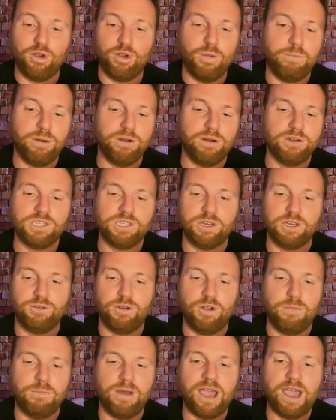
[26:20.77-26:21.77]
personally
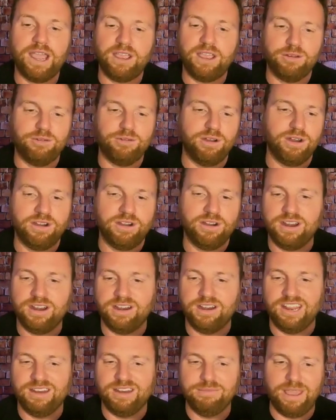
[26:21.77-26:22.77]
grow my career
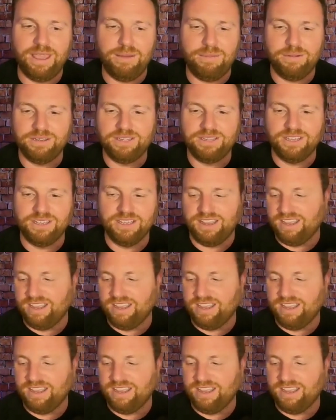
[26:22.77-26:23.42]
and be able to,